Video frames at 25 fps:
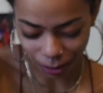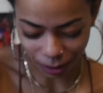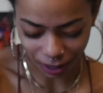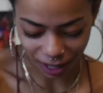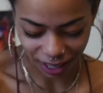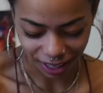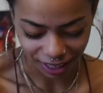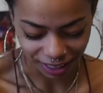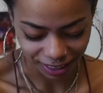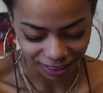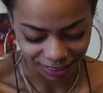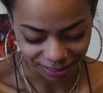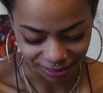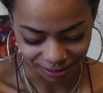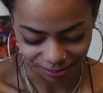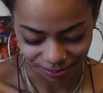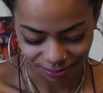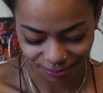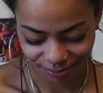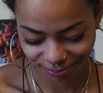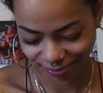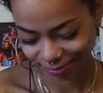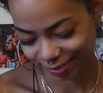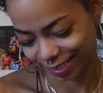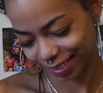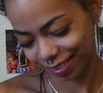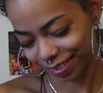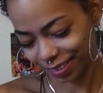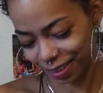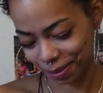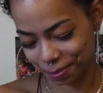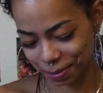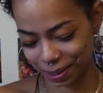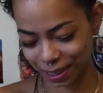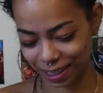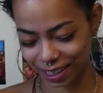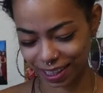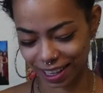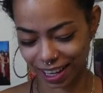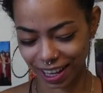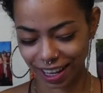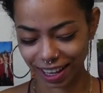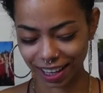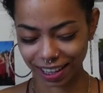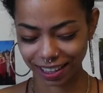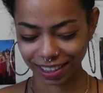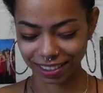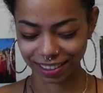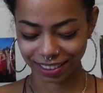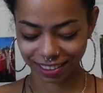god. Oh my
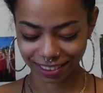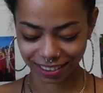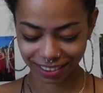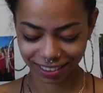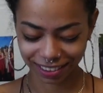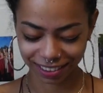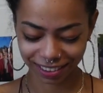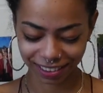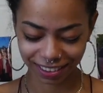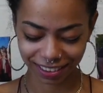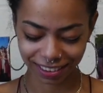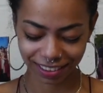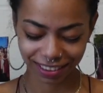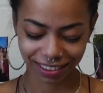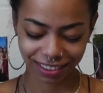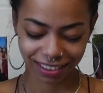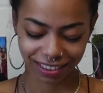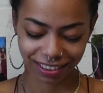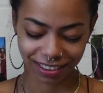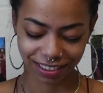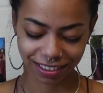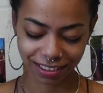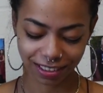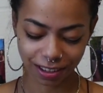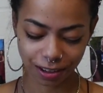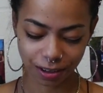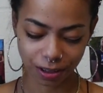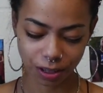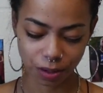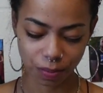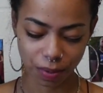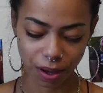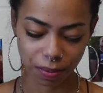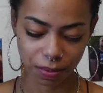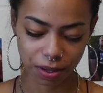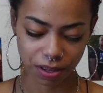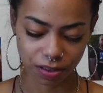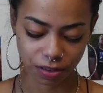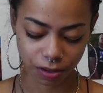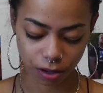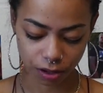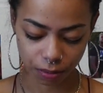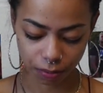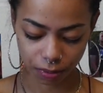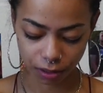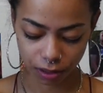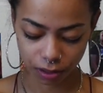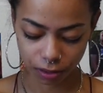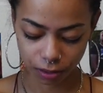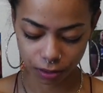god. So you might be a
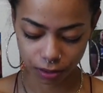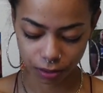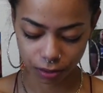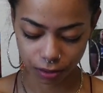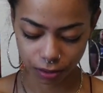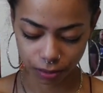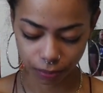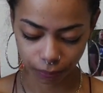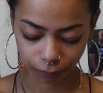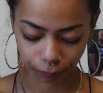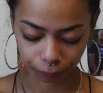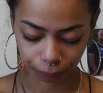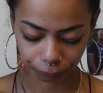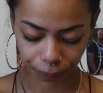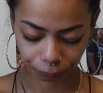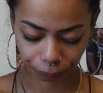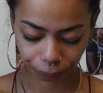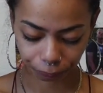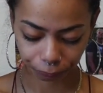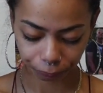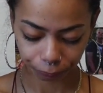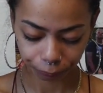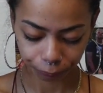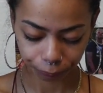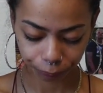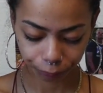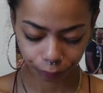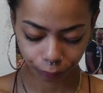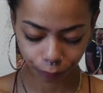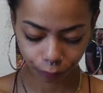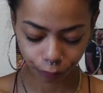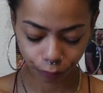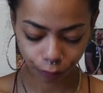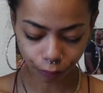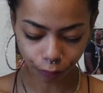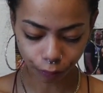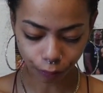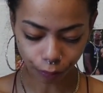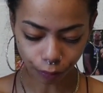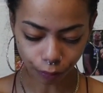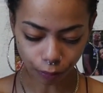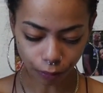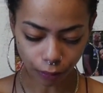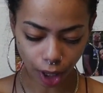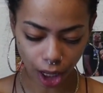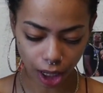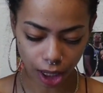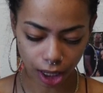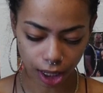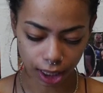Scorpio,
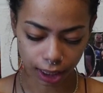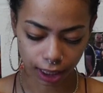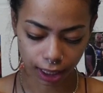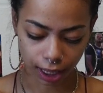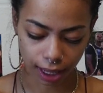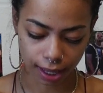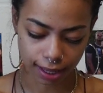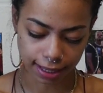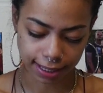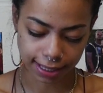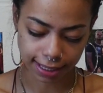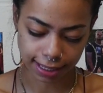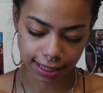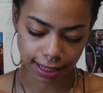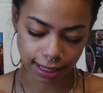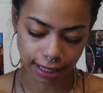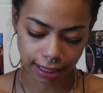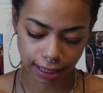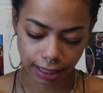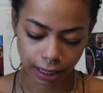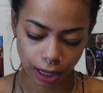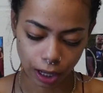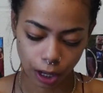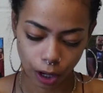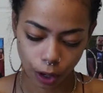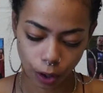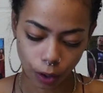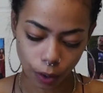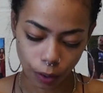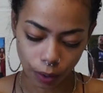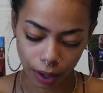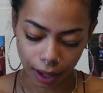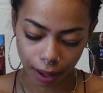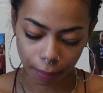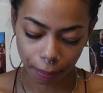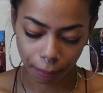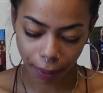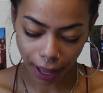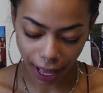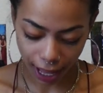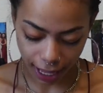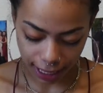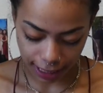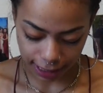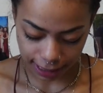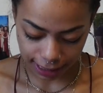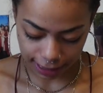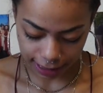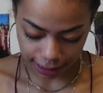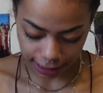a Cancer, or a
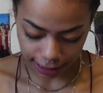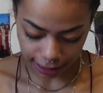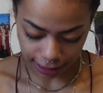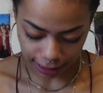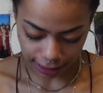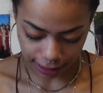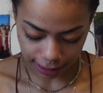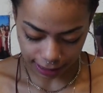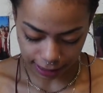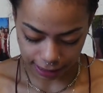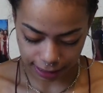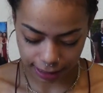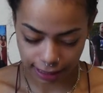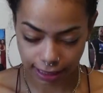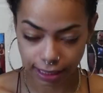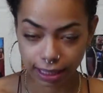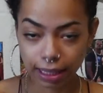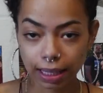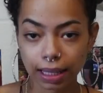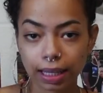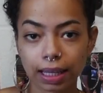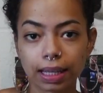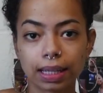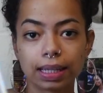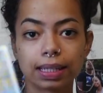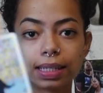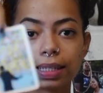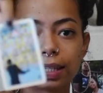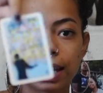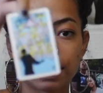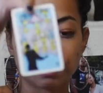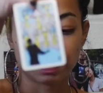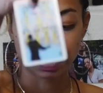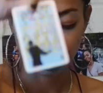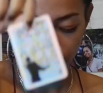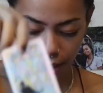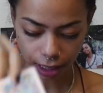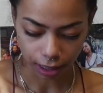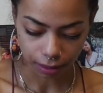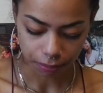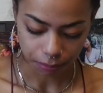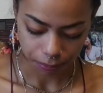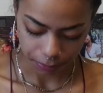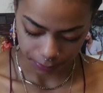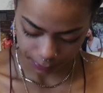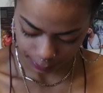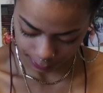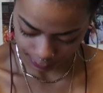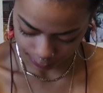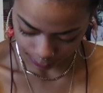Pisces. 7 of Cups.
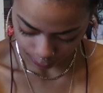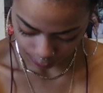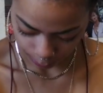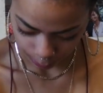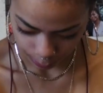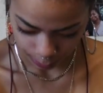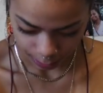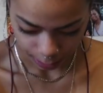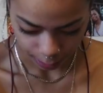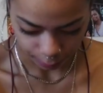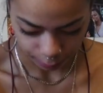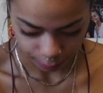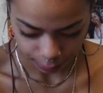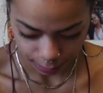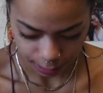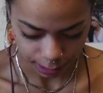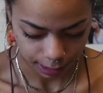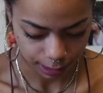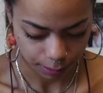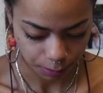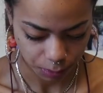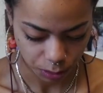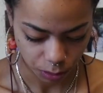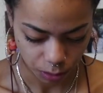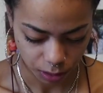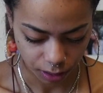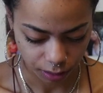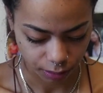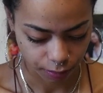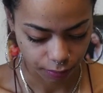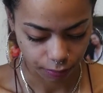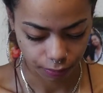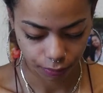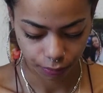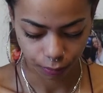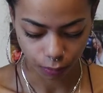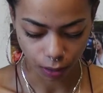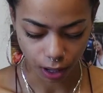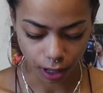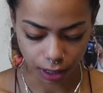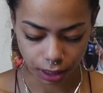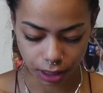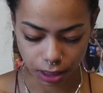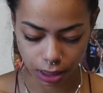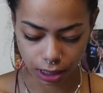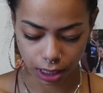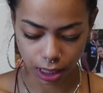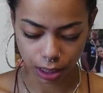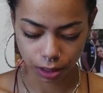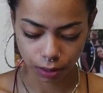So you definitely some sort of water
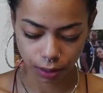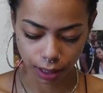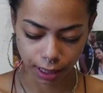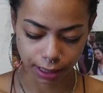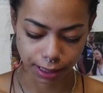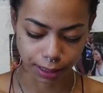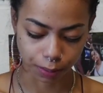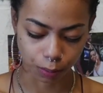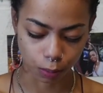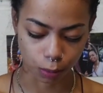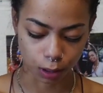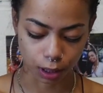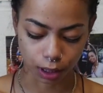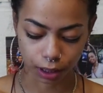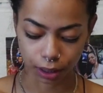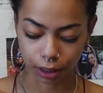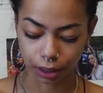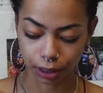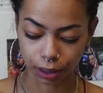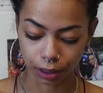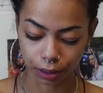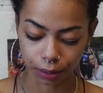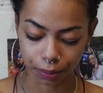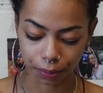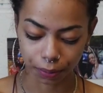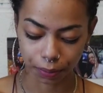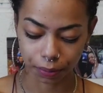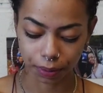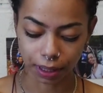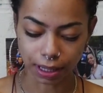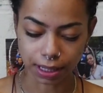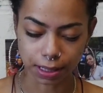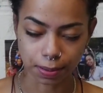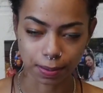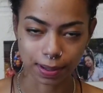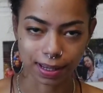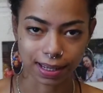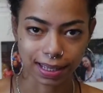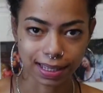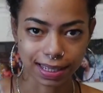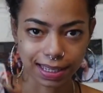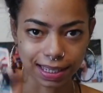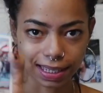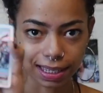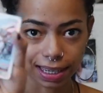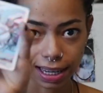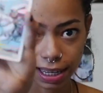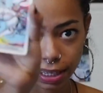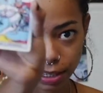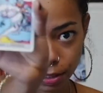sign. You got some water in you, as well as the
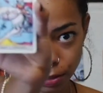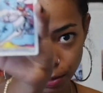Knight